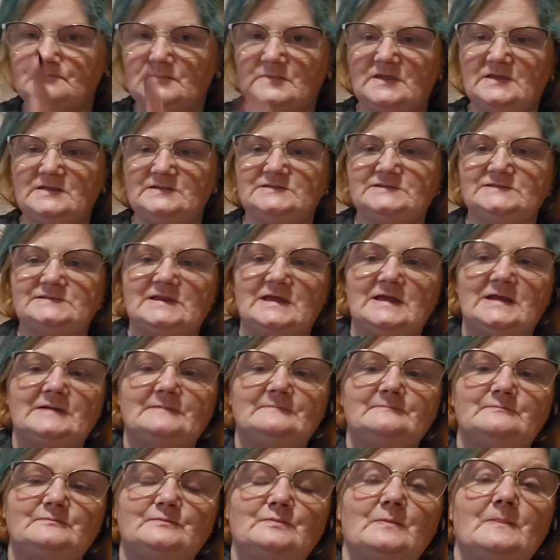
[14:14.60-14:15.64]
It's not.
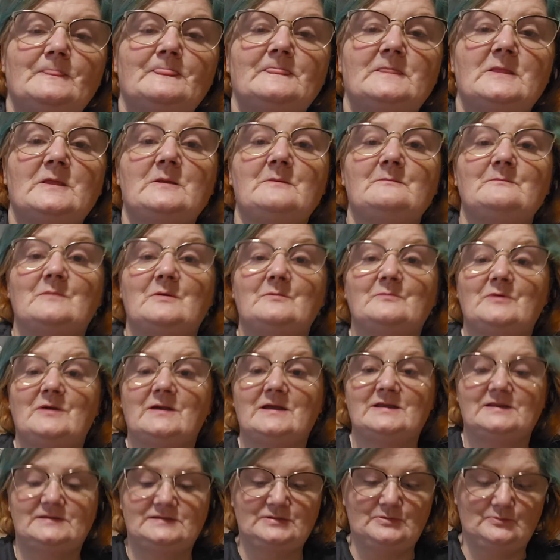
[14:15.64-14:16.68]
Remember, I
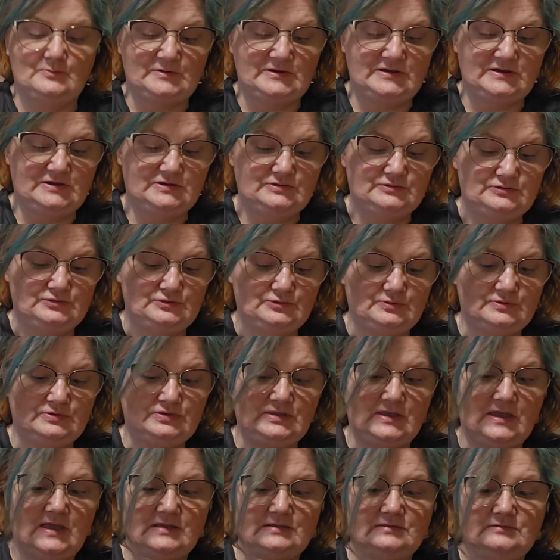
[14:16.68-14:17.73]
had so many issues with
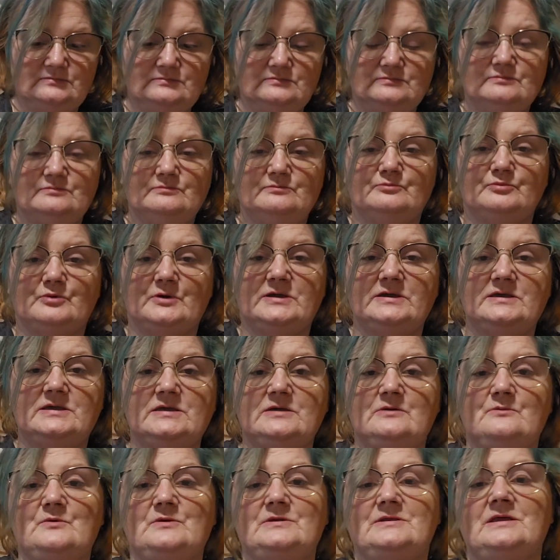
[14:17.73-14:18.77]
that breaking
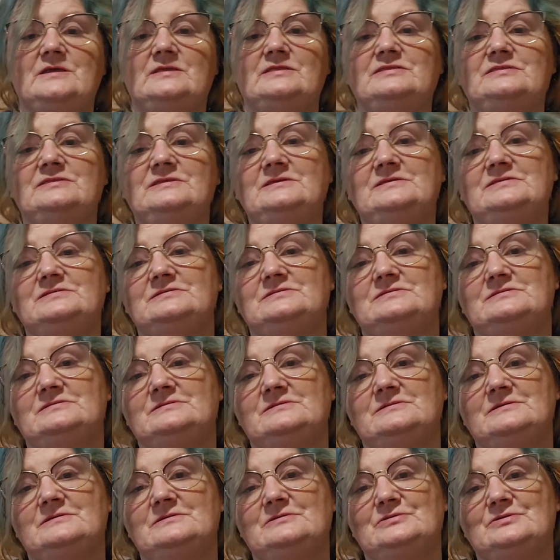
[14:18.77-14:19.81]
and whatnot. This
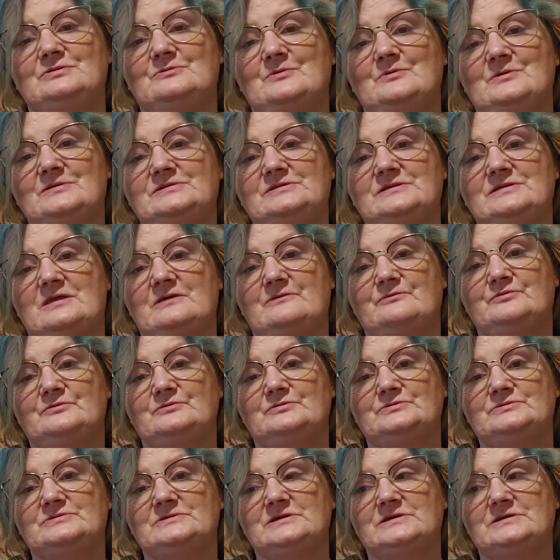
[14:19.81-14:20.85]
is the rest of that
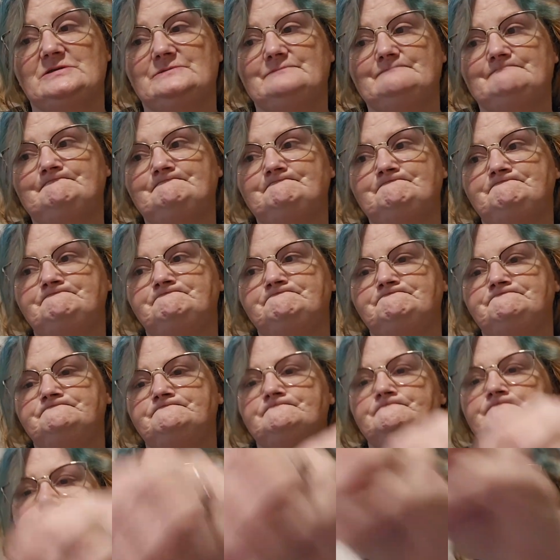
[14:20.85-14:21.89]
first skein.
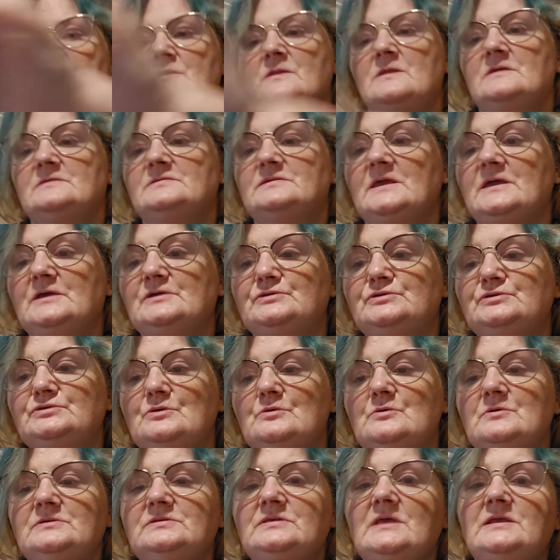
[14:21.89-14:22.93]
So I got so
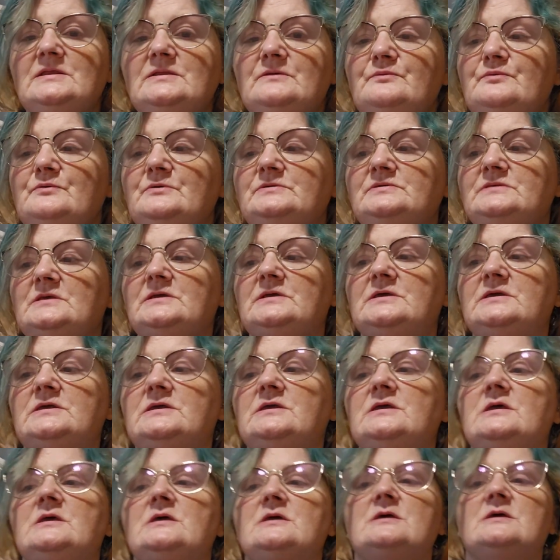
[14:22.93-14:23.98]
excited for a second
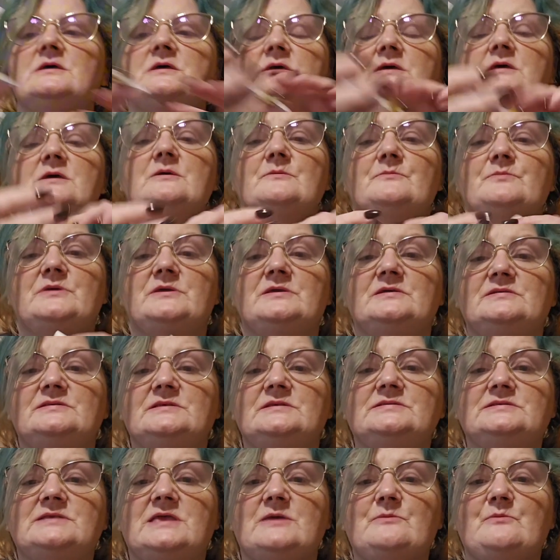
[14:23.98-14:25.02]
because
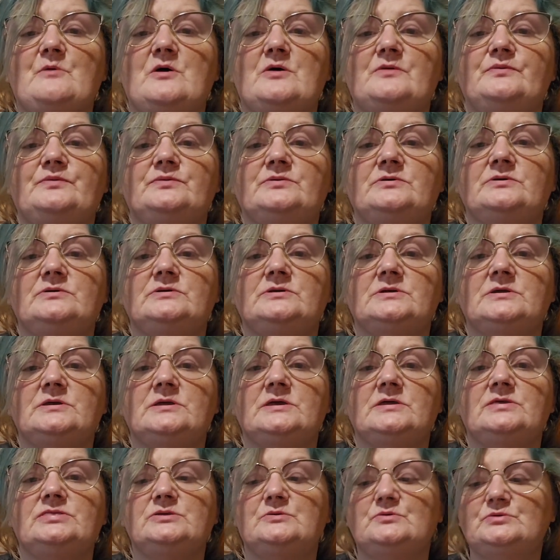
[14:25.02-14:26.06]
this came off
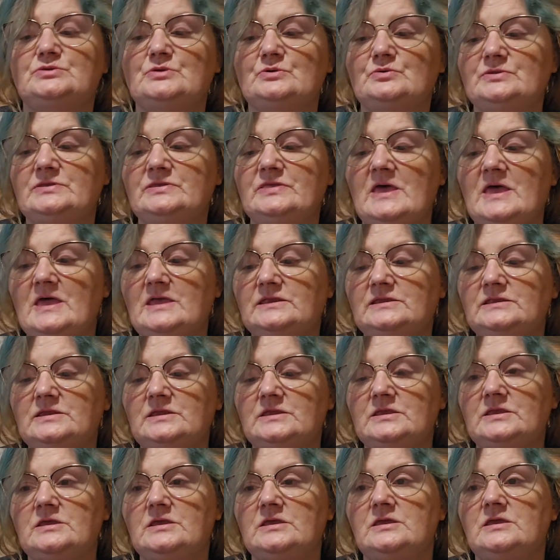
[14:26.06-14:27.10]
and there was only that.
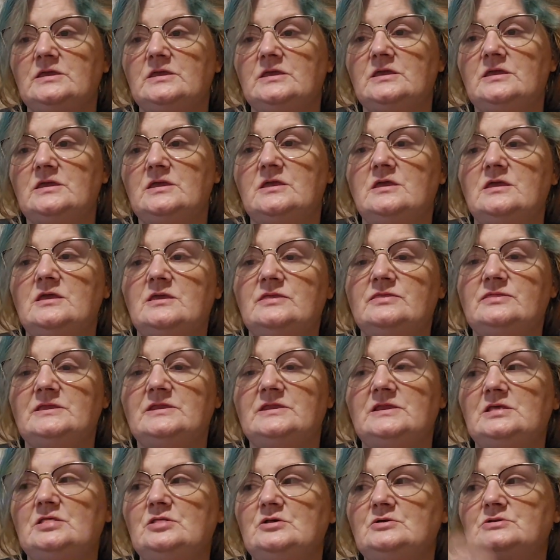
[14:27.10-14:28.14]
And then
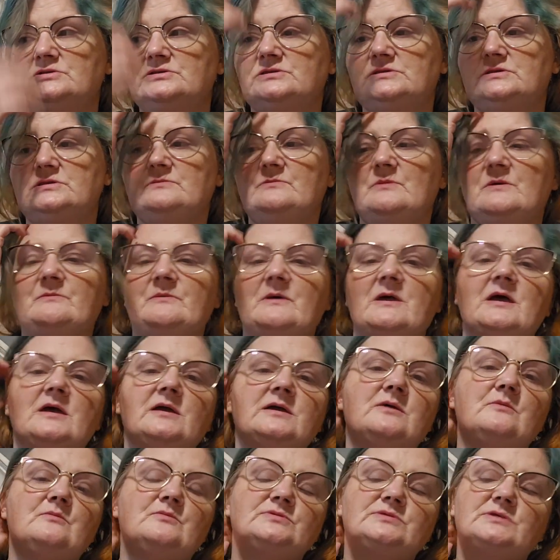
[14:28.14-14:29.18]
I looked in my bag
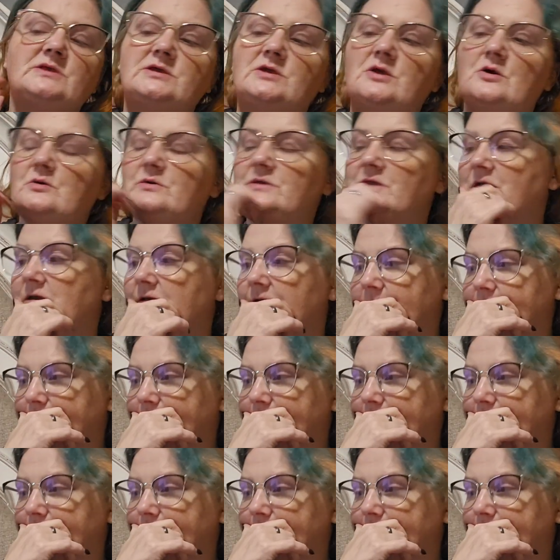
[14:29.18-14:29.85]
and was like, oh yeah.